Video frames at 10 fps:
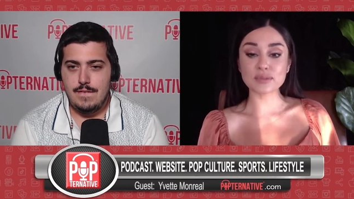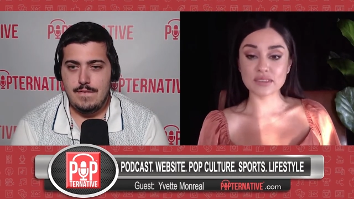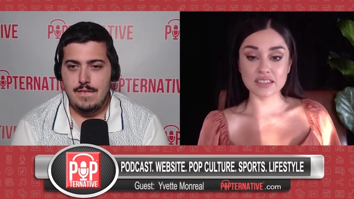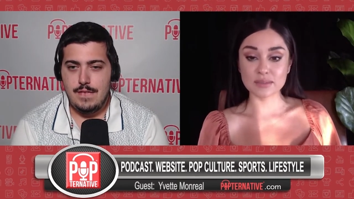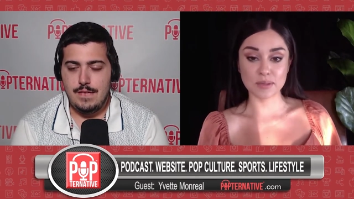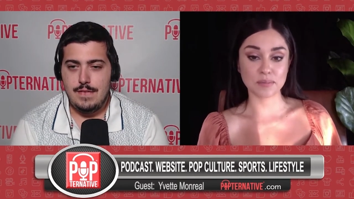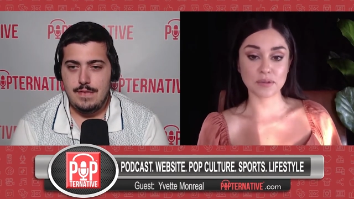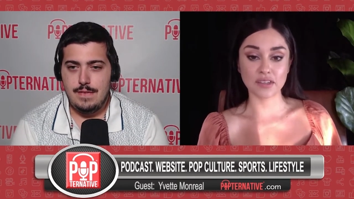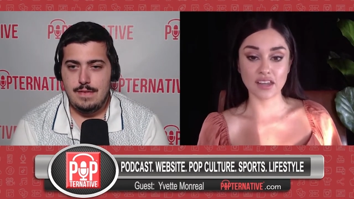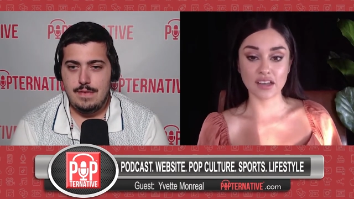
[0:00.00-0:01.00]
Speaker 1: these people you
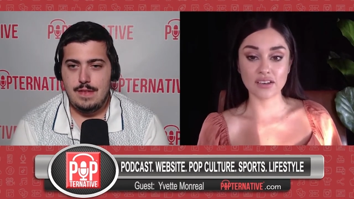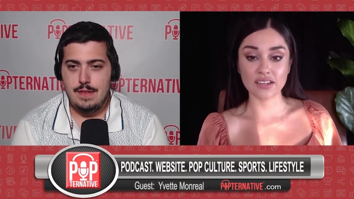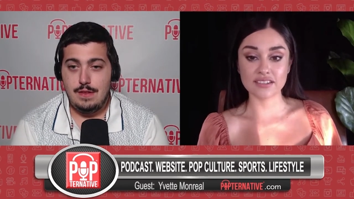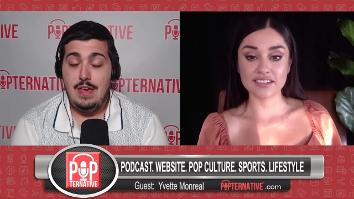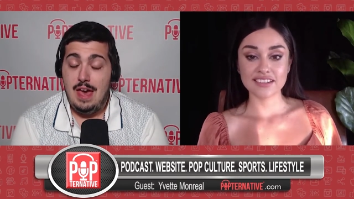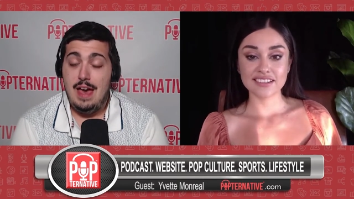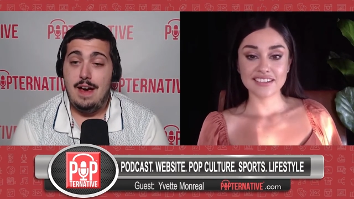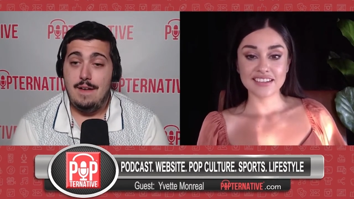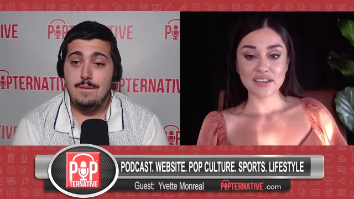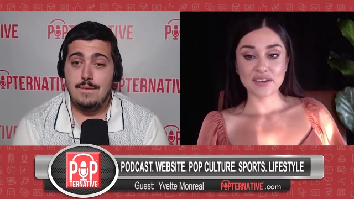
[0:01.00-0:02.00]
know and yeah
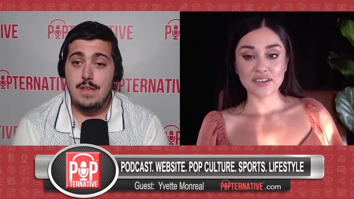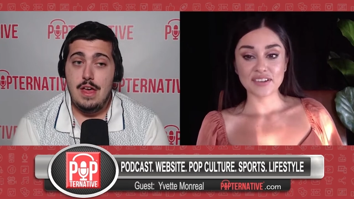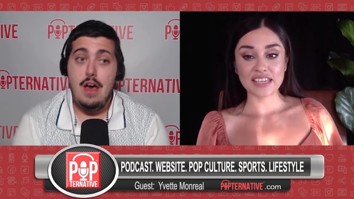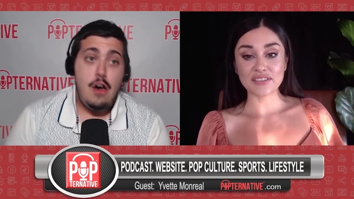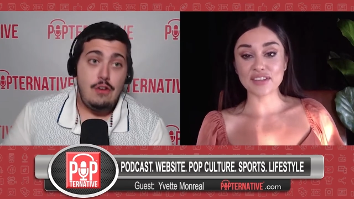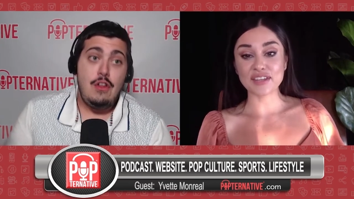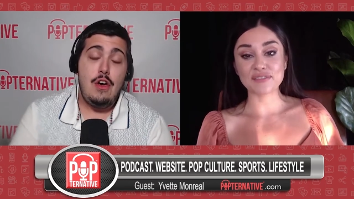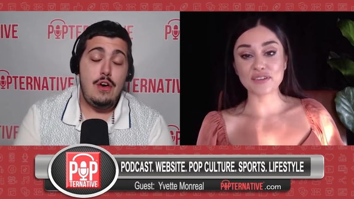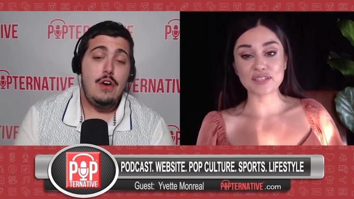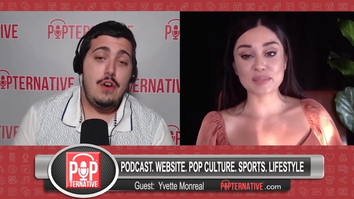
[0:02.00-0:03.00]
even if you
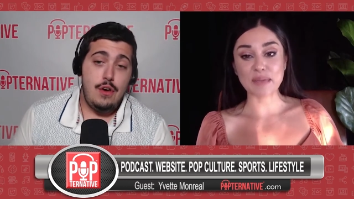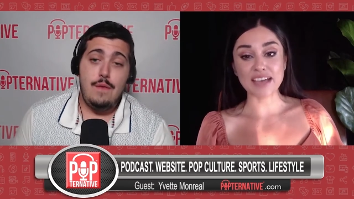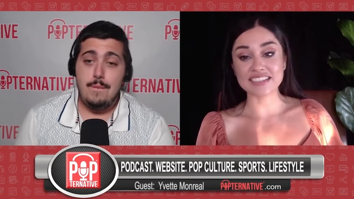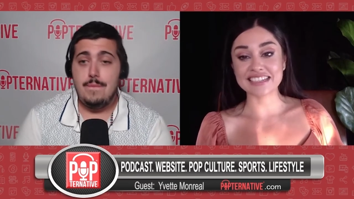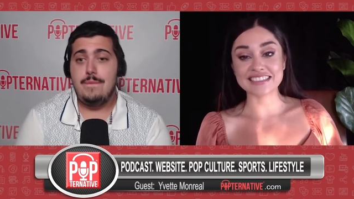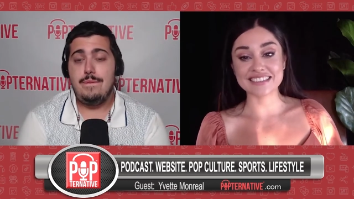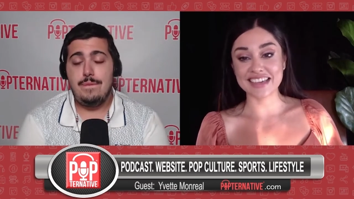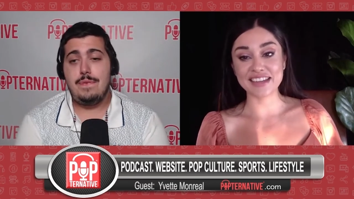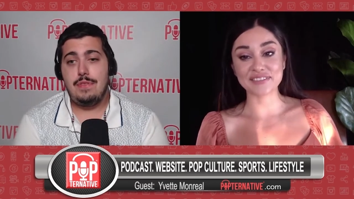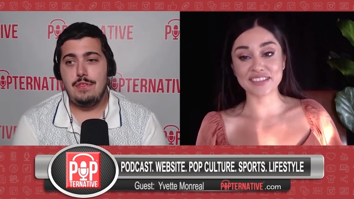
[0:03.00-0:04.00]
expect it, it's
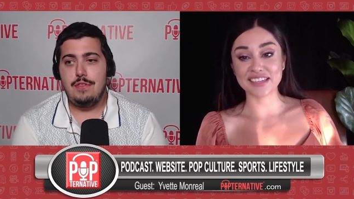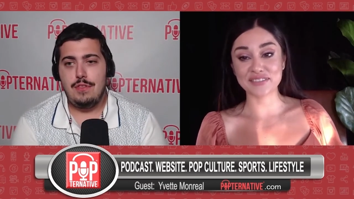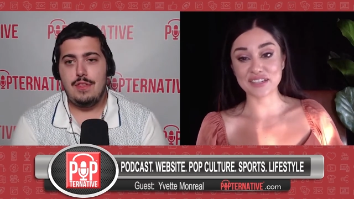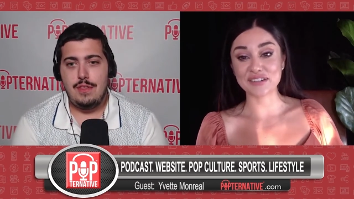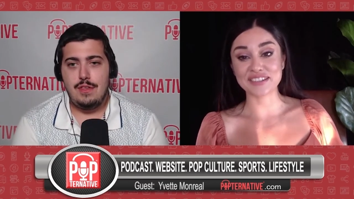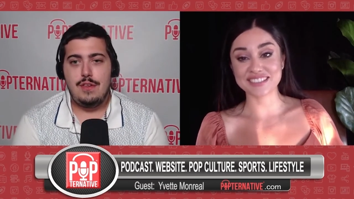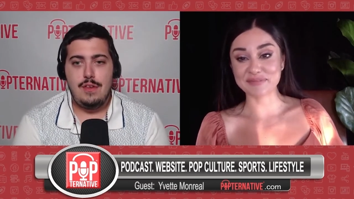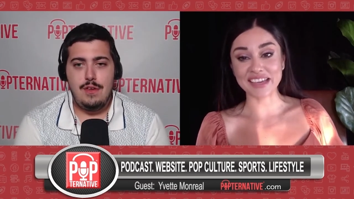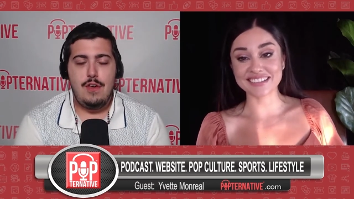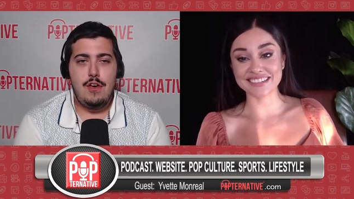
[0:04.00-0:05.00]
kind of like we don't
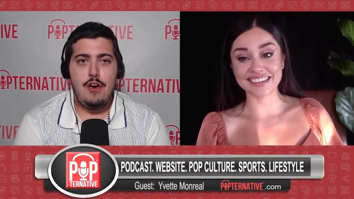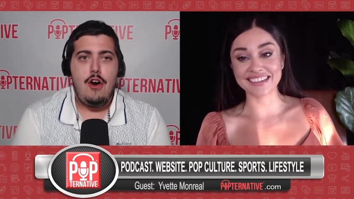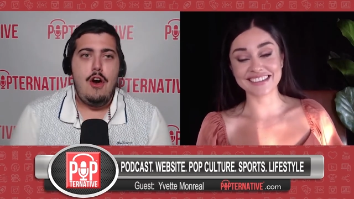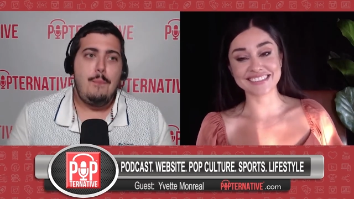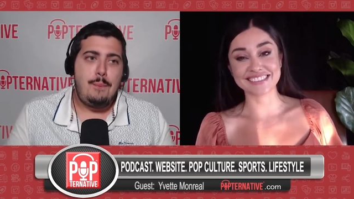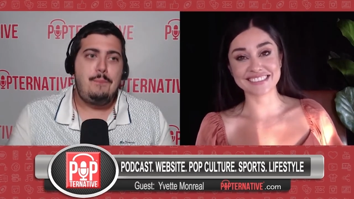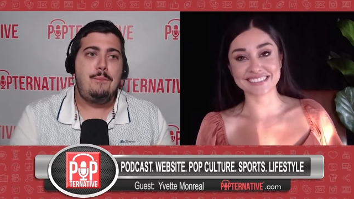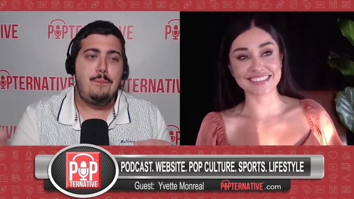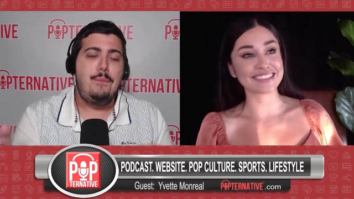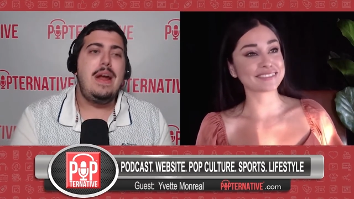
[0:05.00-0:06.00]
expect it, and it's just like.
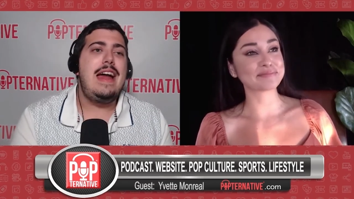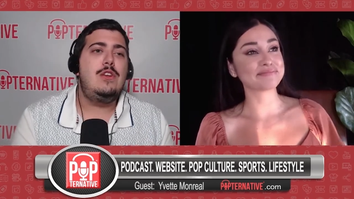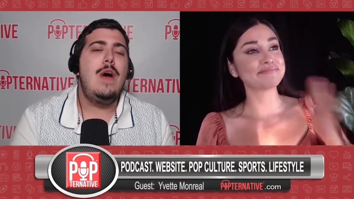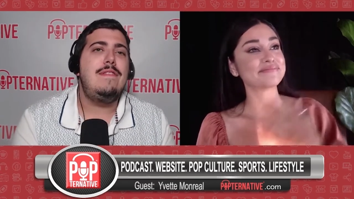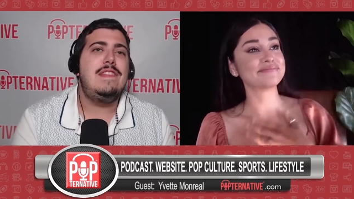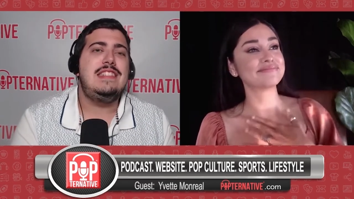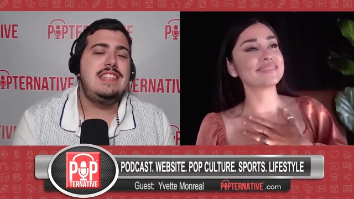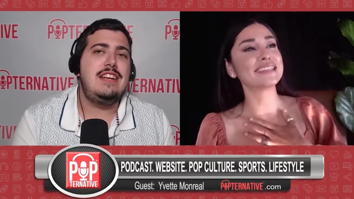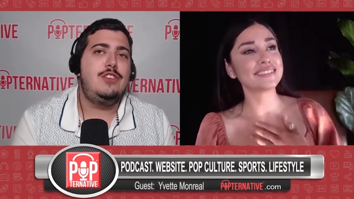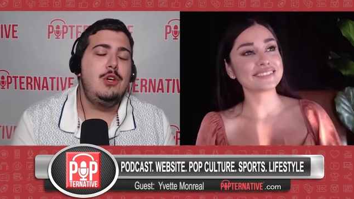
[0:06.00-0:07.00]
But I
Speaker 2: do have to say
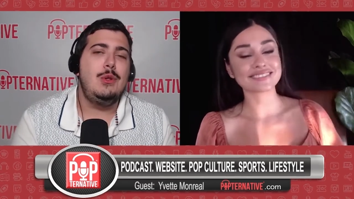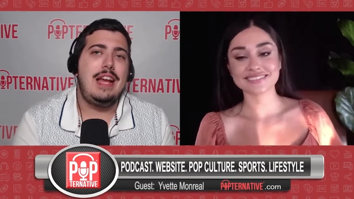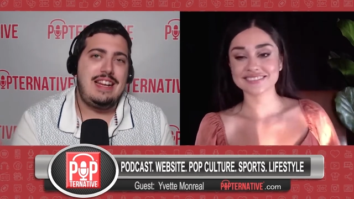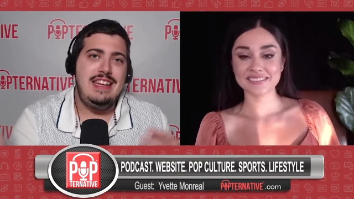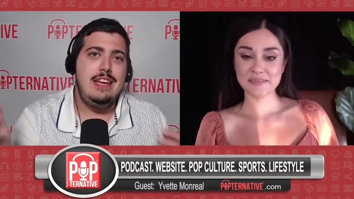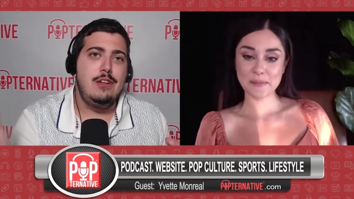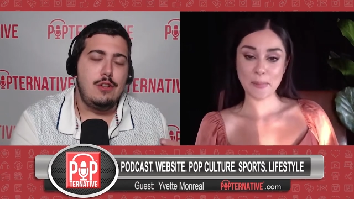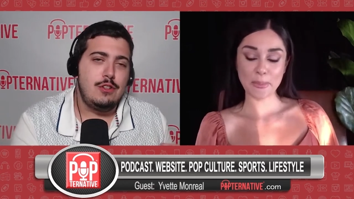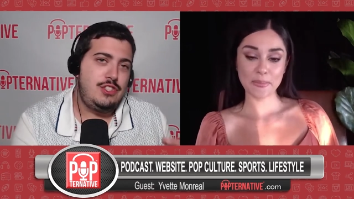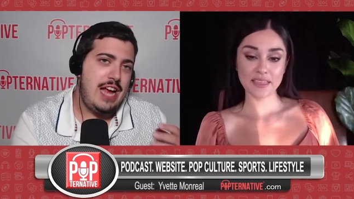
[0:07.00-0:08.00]
too, like Neil
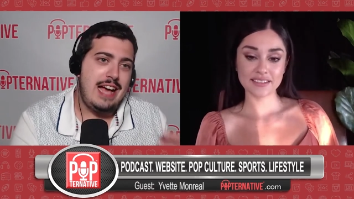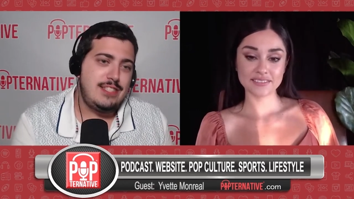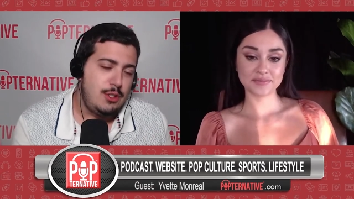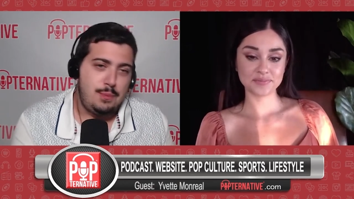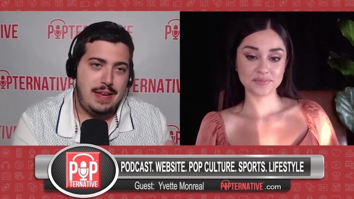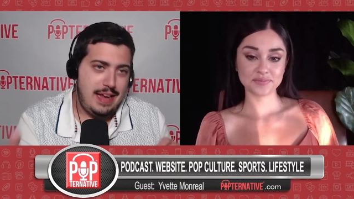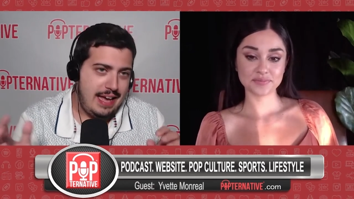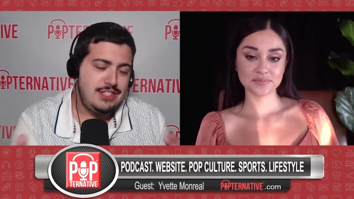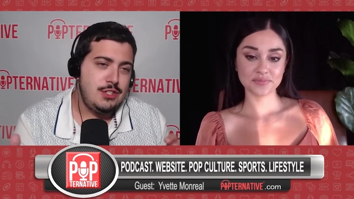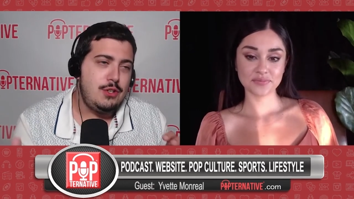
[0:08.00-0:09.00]
Jackson who played
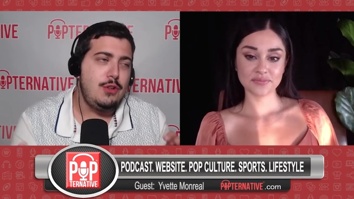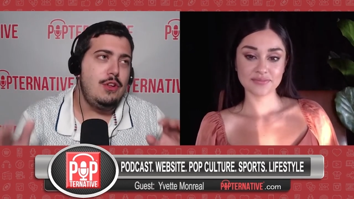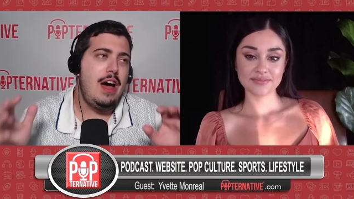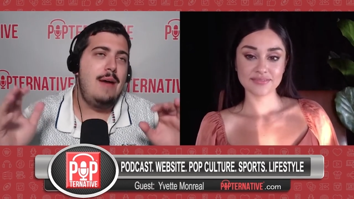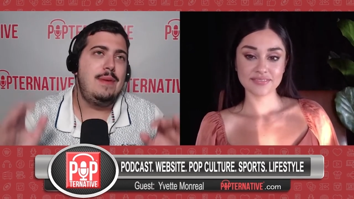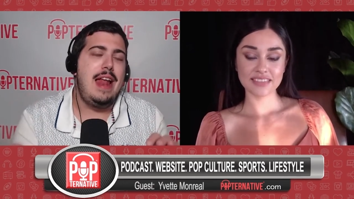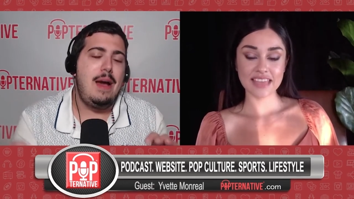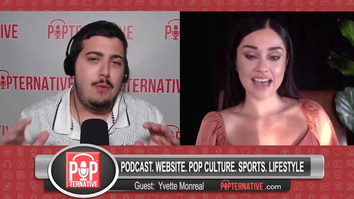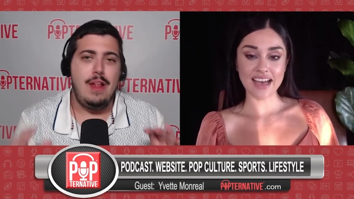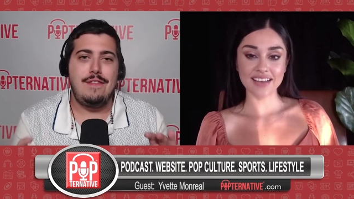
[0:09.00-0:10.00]
Icicle. I mean, I yeah. will
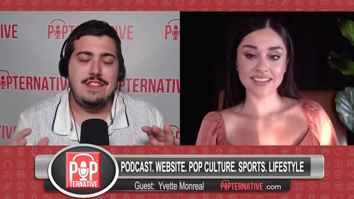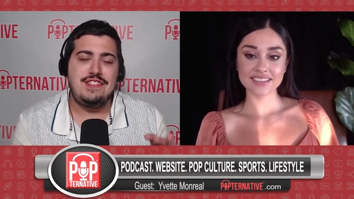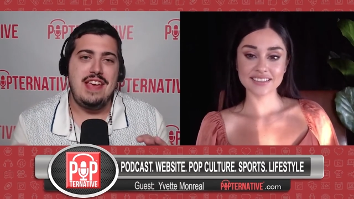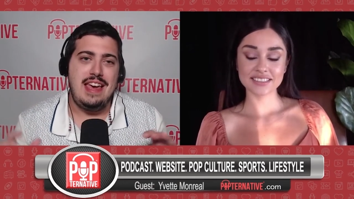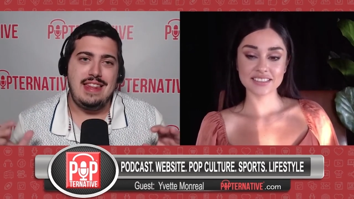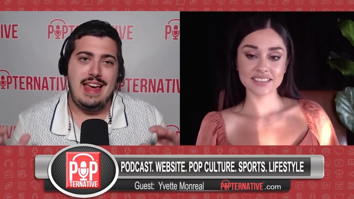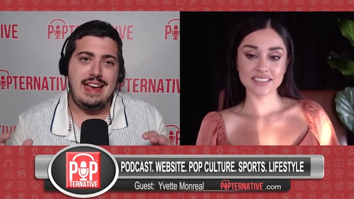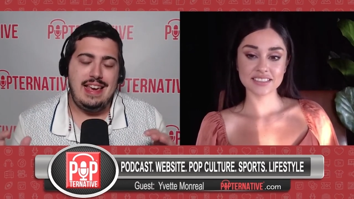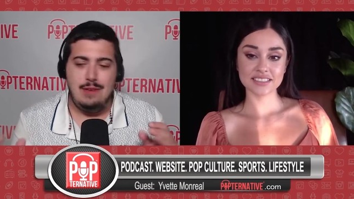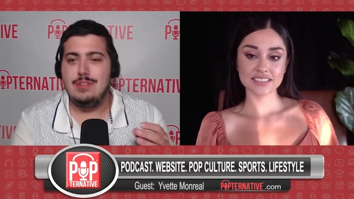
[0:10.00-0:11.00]
have to say, like he
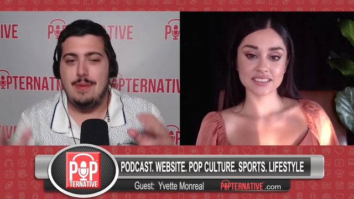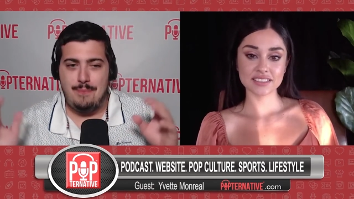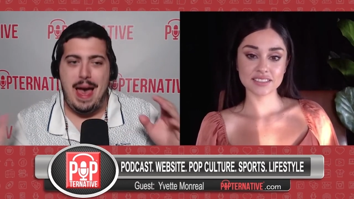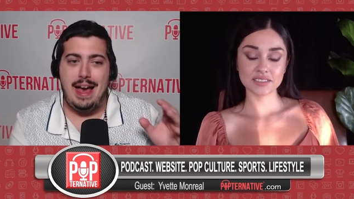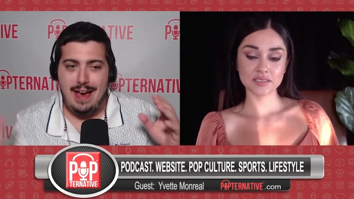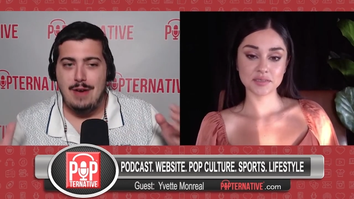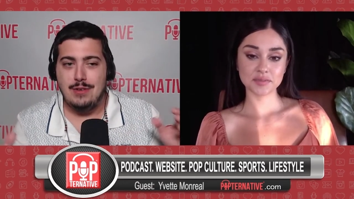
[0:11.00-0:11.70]
was a bad guy, he was a